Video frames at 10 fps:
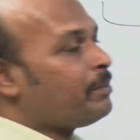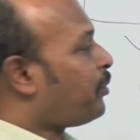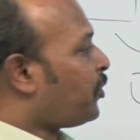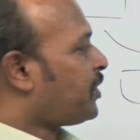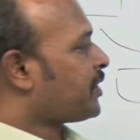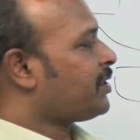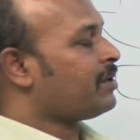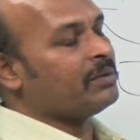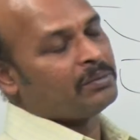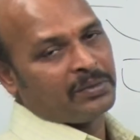
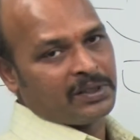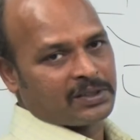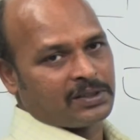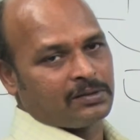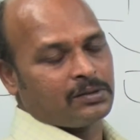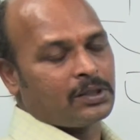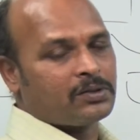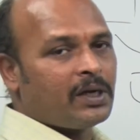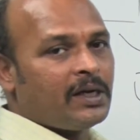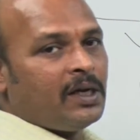protected members.
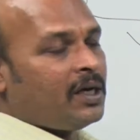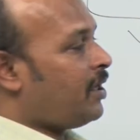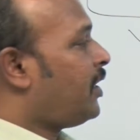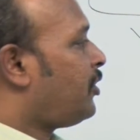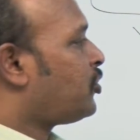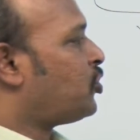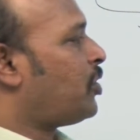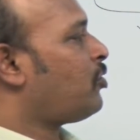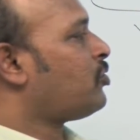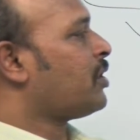That's why here you
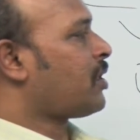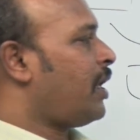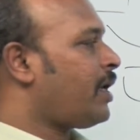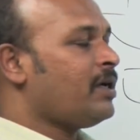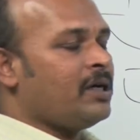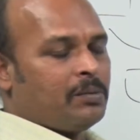should have to declare